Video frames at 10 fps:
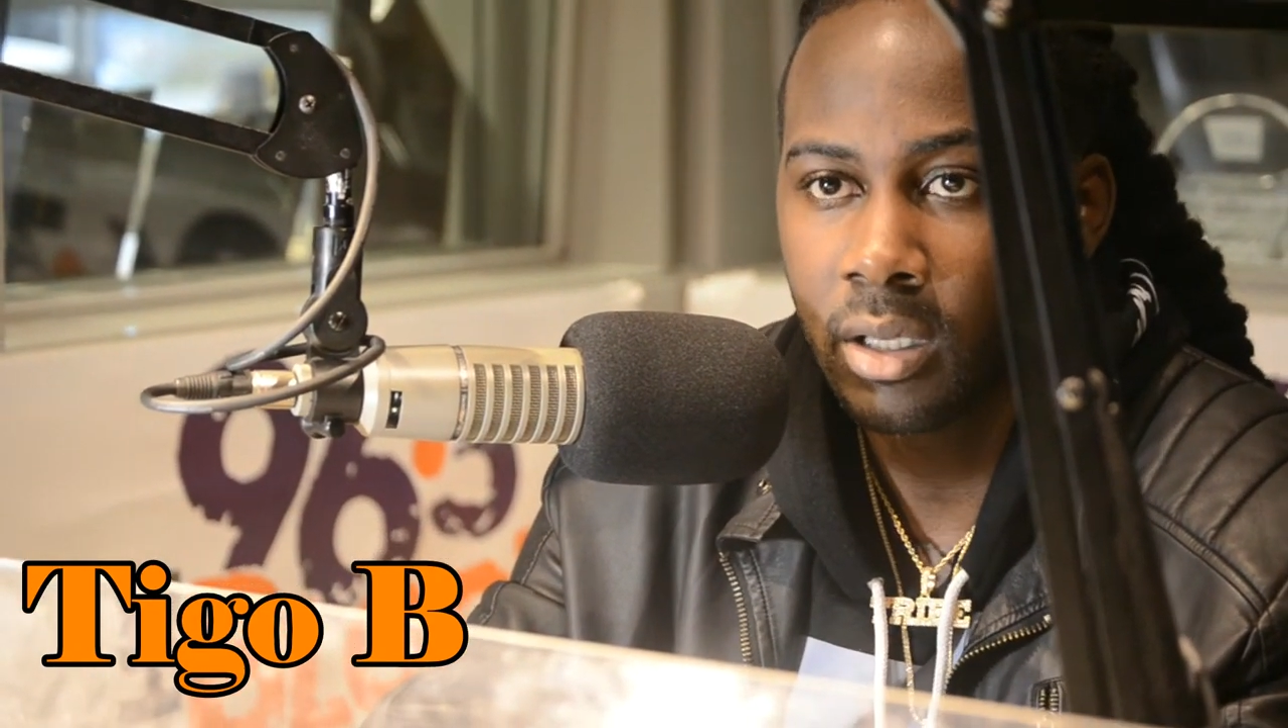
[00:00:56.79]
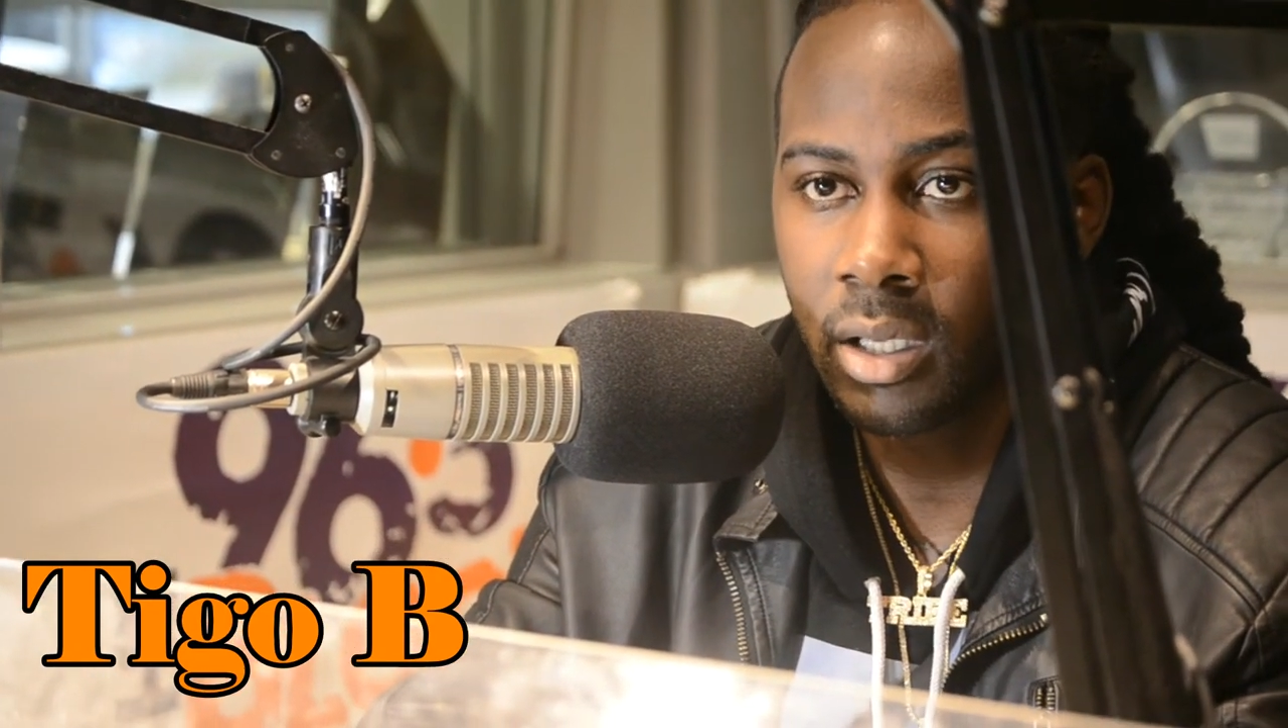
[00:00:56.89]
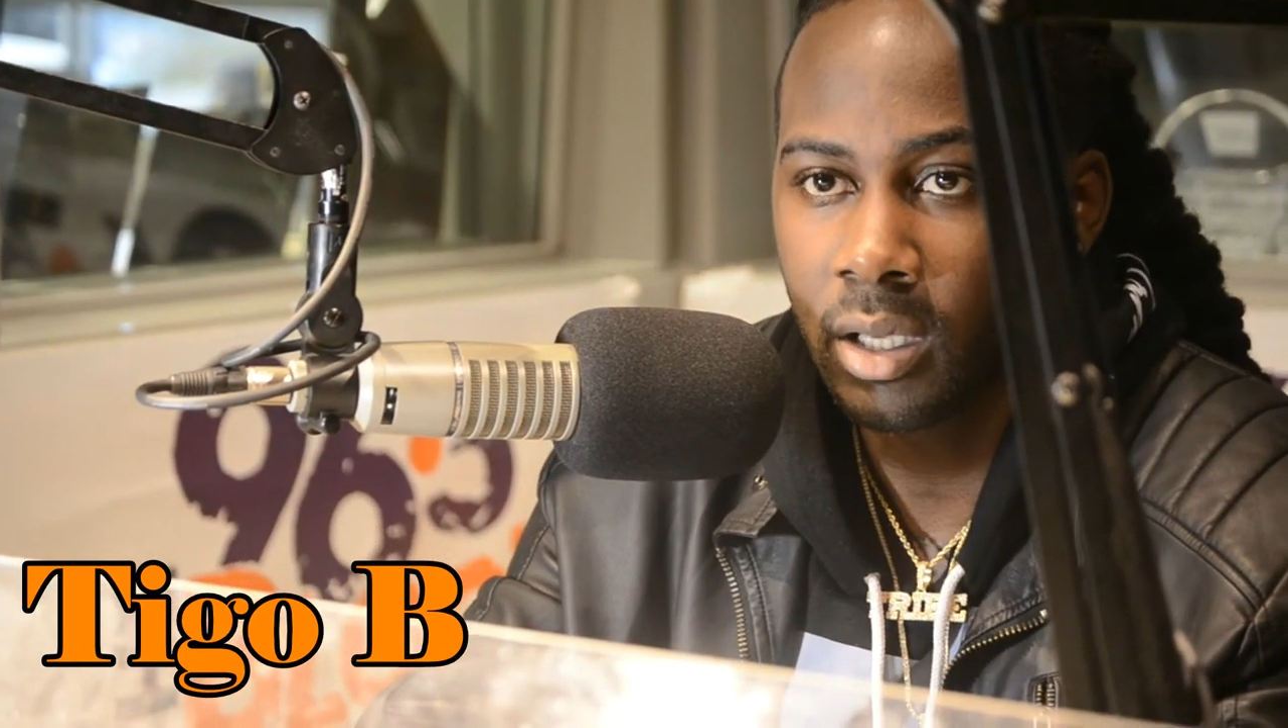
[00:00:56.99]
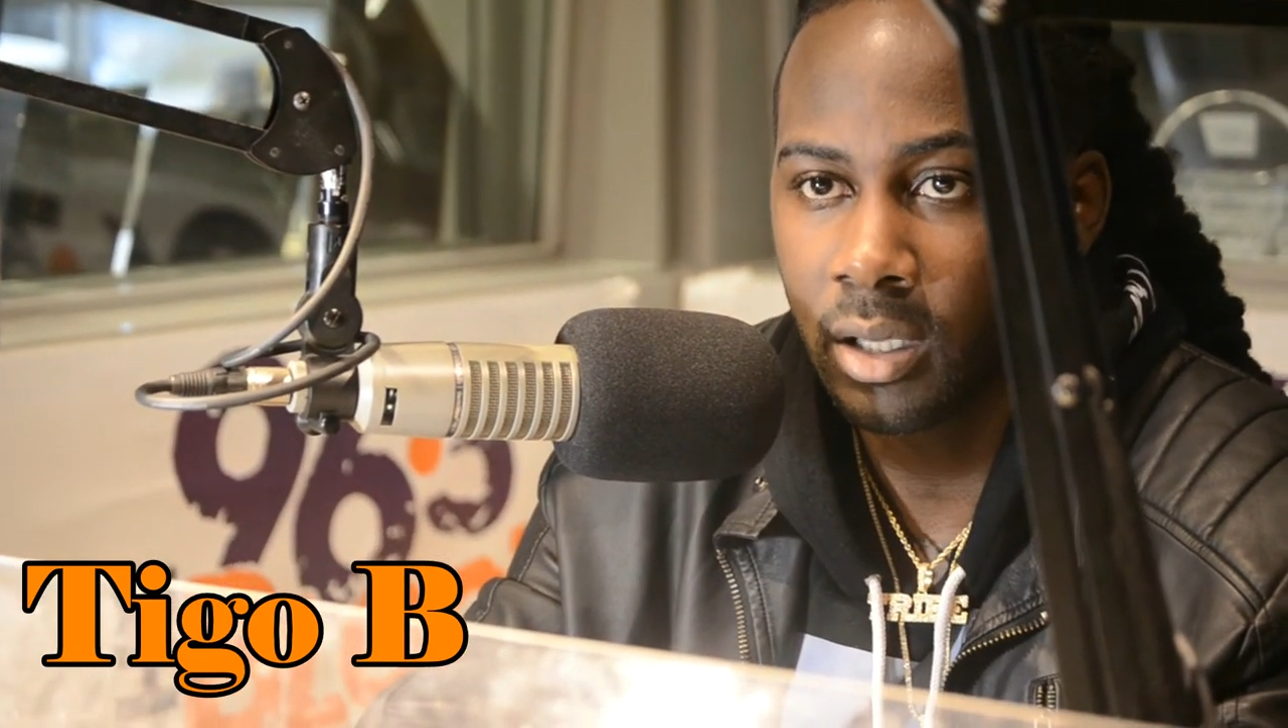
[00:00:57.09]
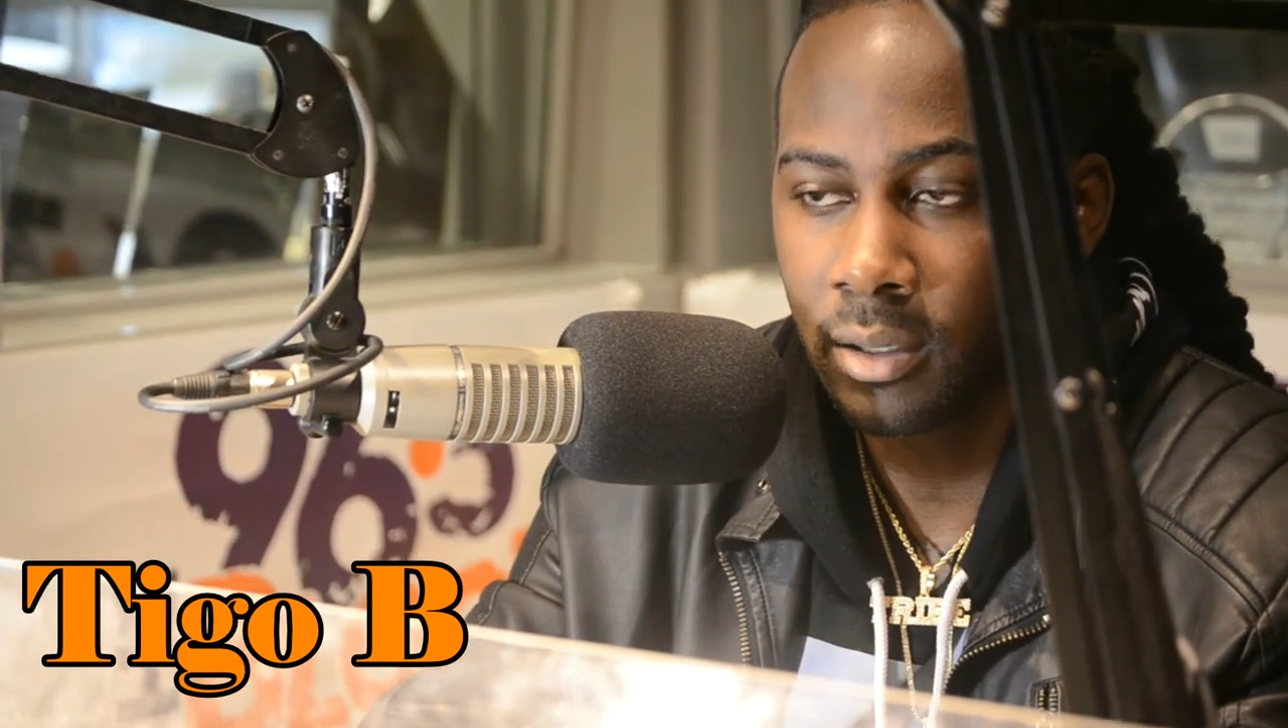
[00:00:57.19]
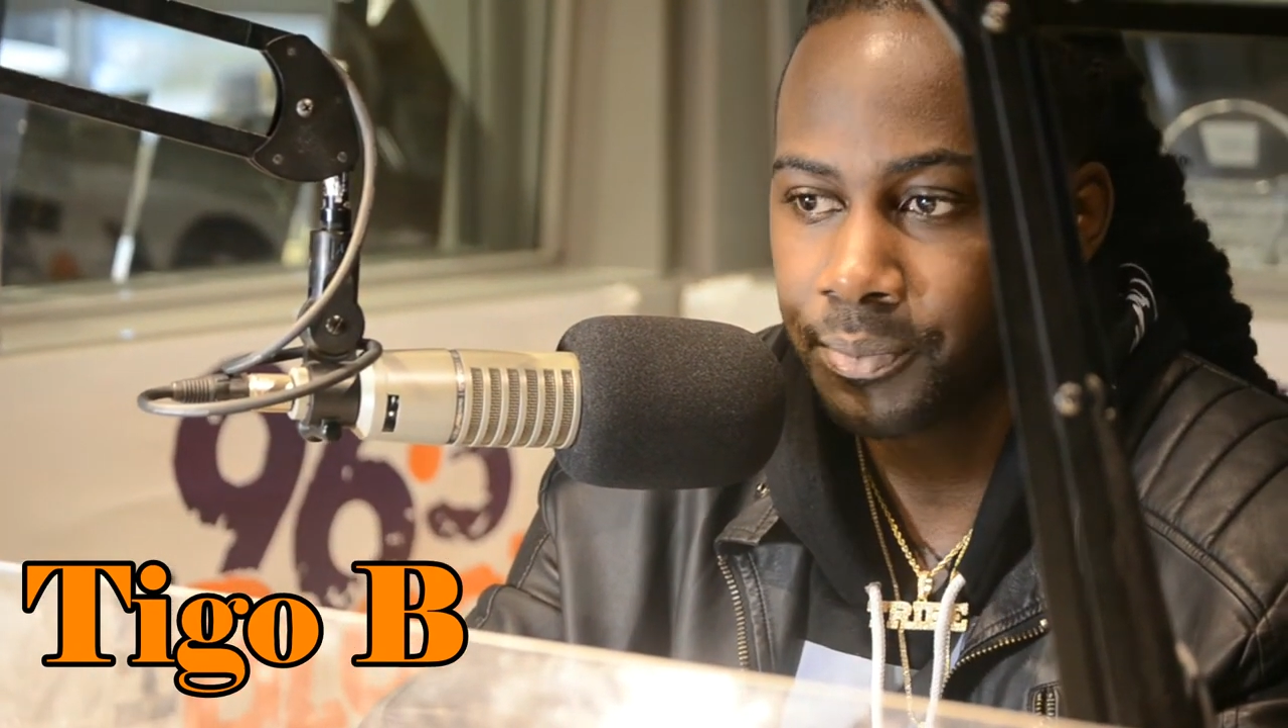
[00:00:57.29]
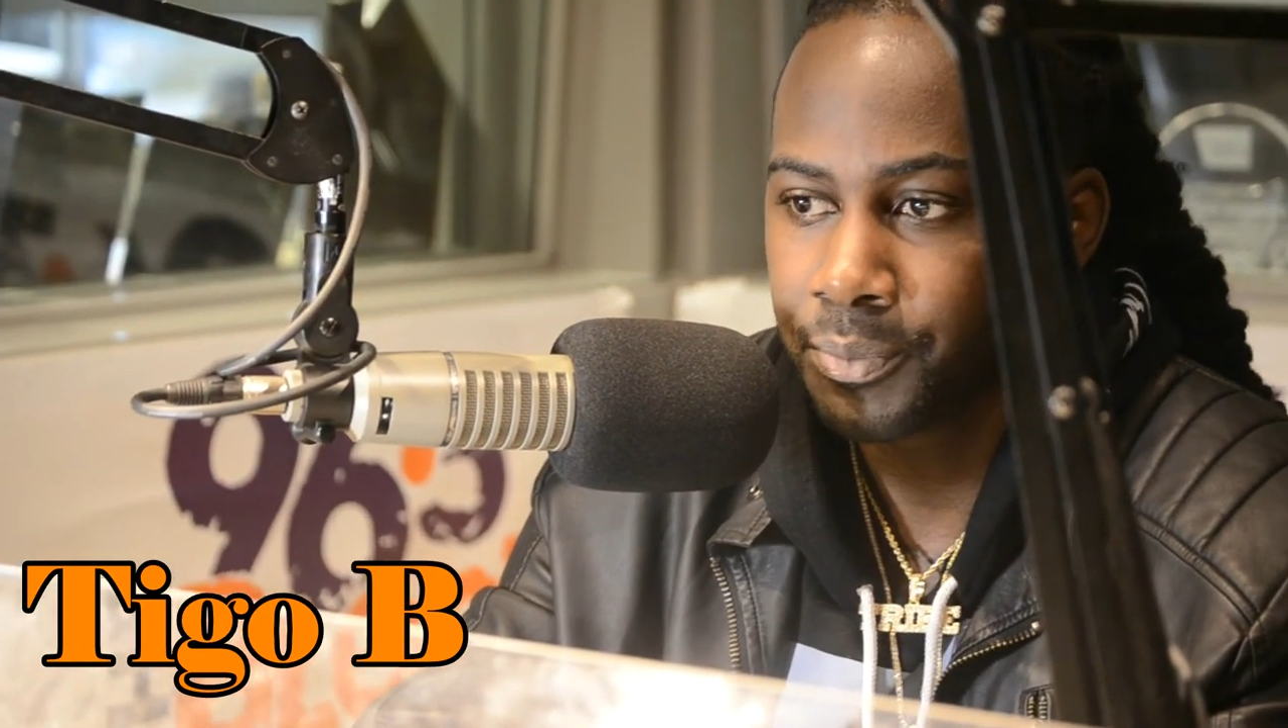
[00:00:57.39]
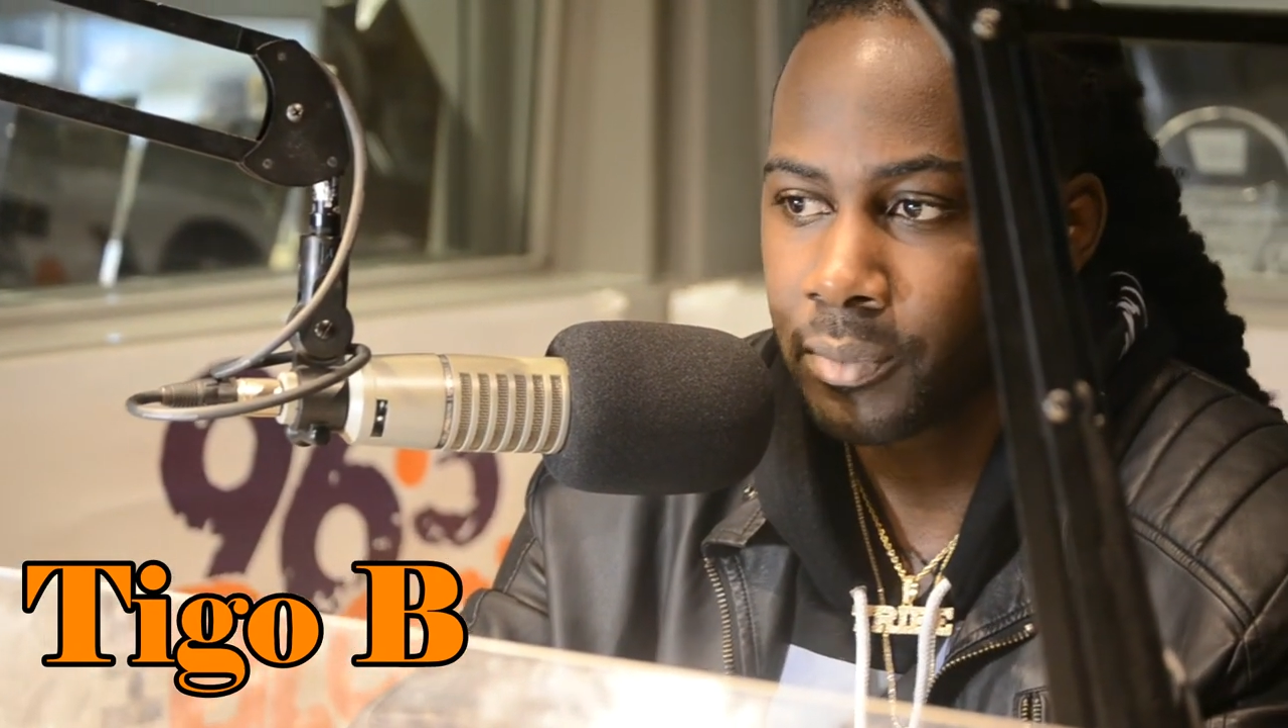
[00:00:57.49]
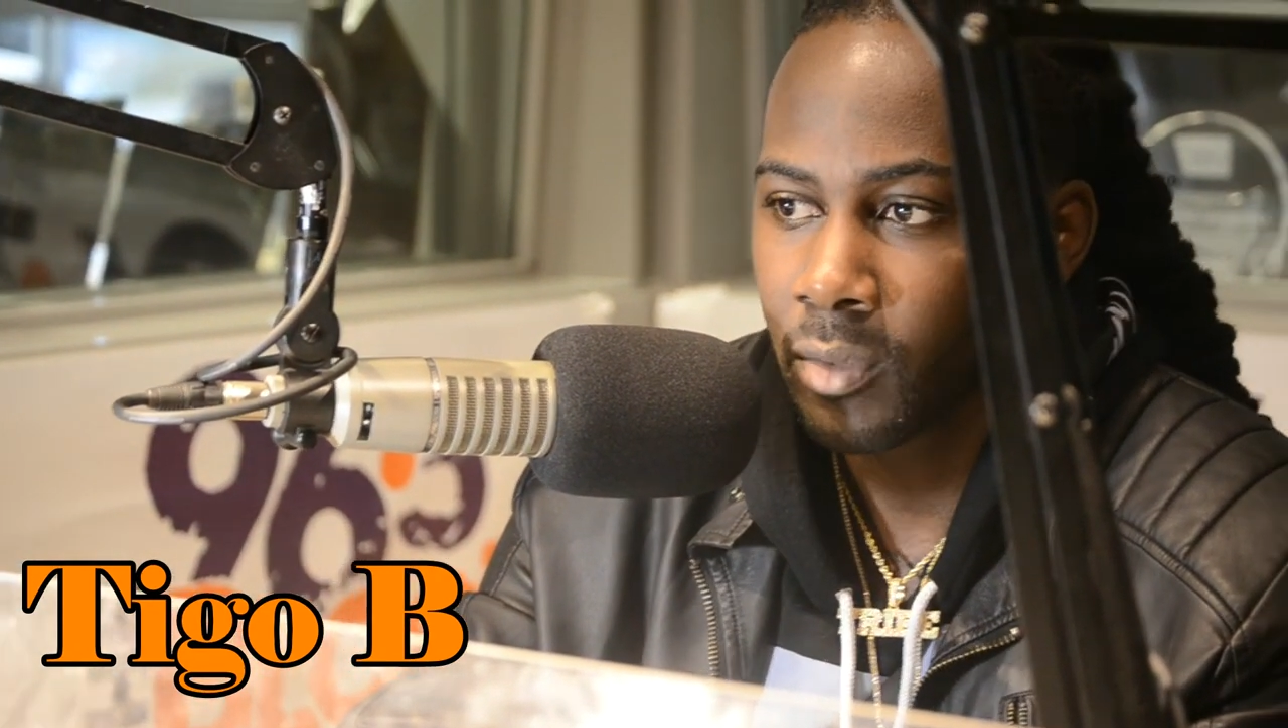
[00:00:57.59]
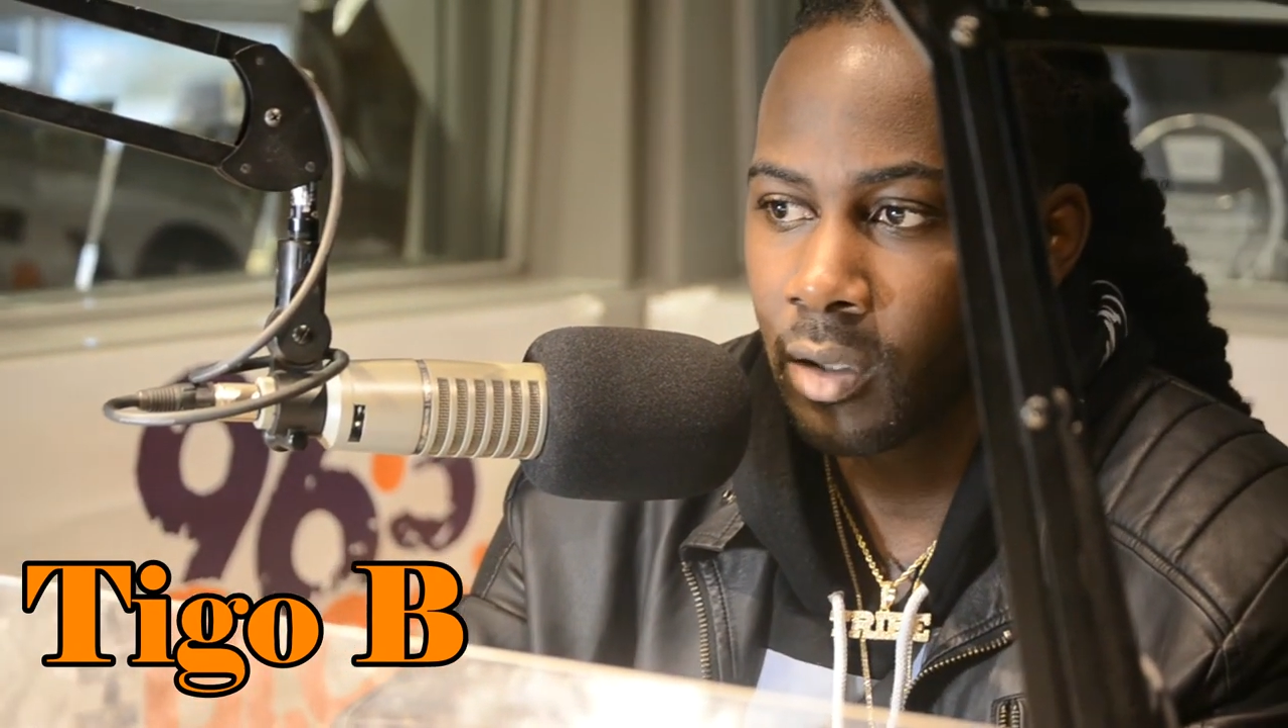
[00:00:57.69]
Yeah. If
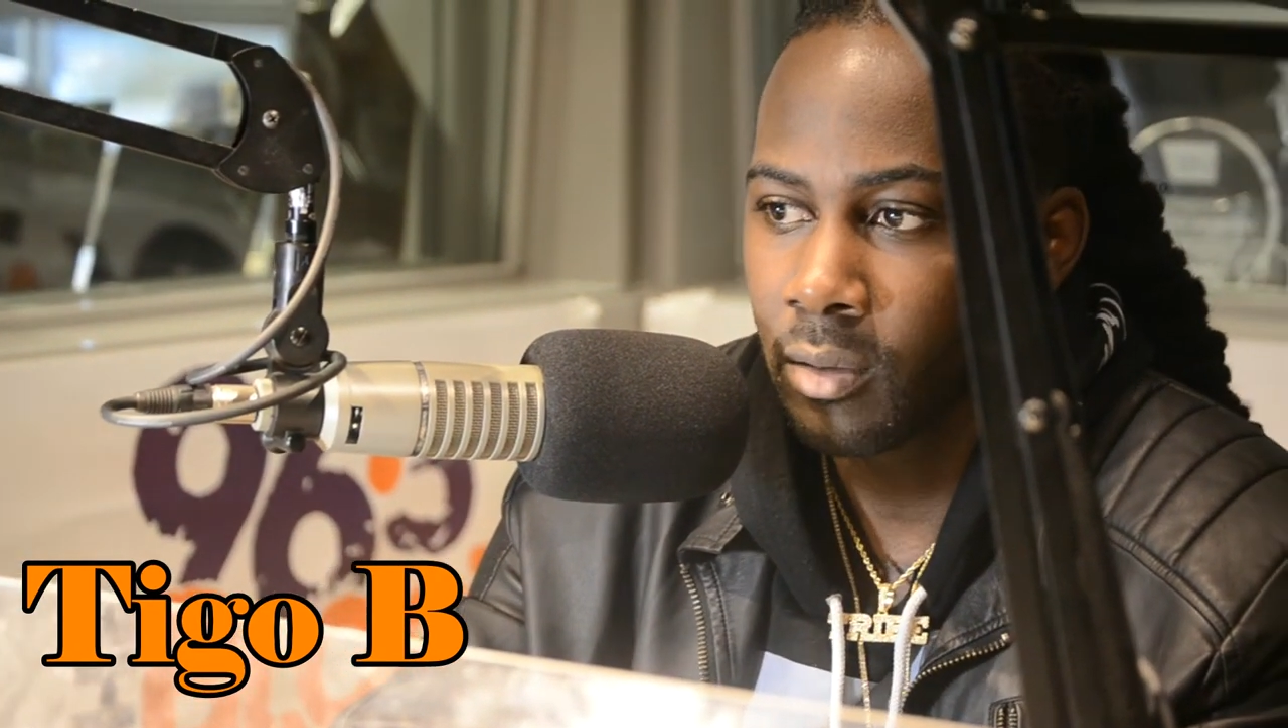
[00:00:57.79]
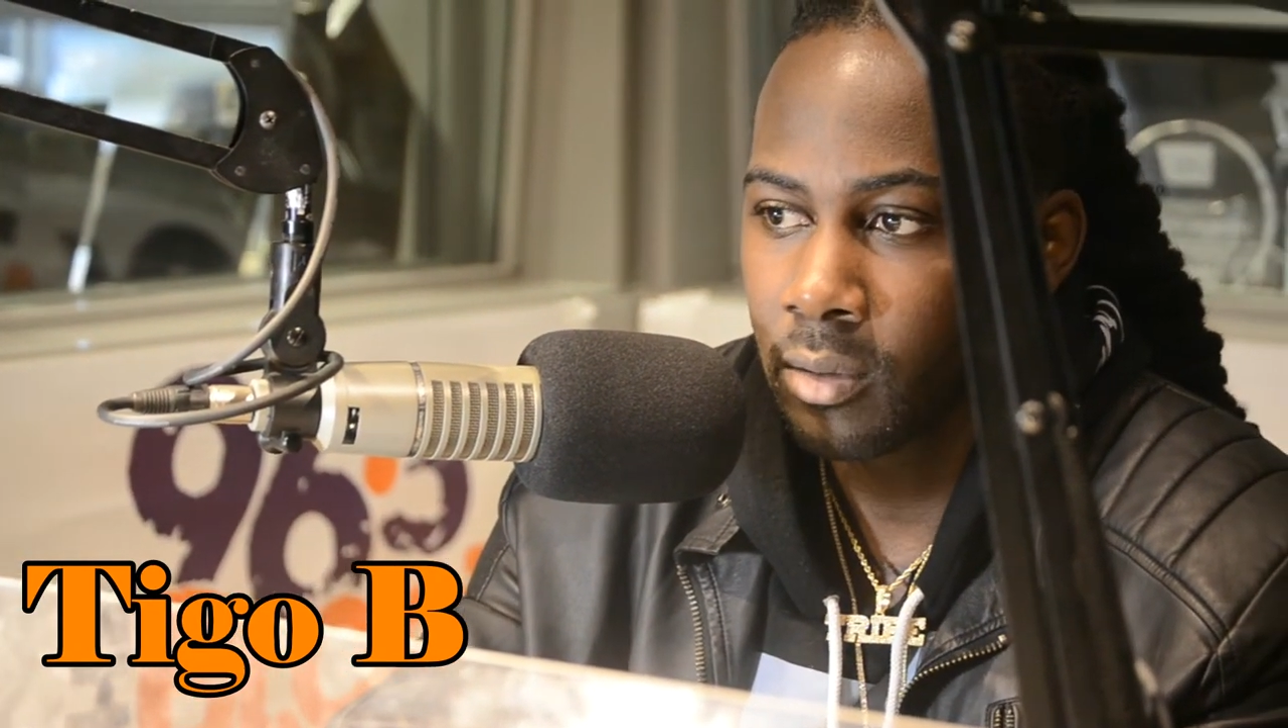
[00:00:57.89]
it's on the movie